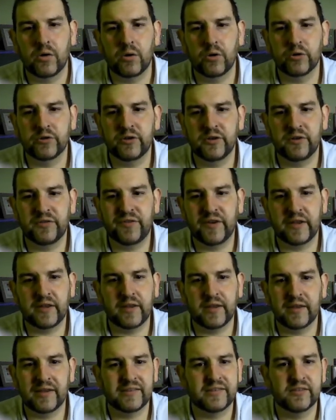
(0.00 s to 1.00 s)
Or do you think
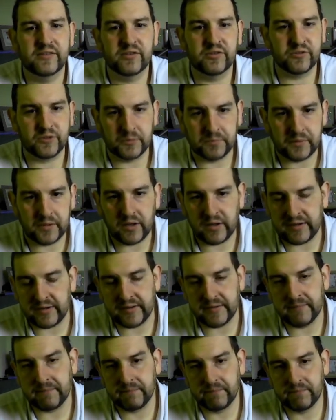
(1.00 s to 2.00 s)
that this is a stupid
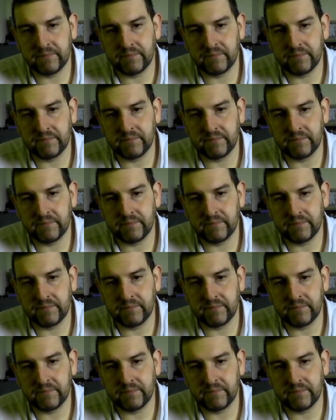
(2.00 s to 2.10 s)
idea?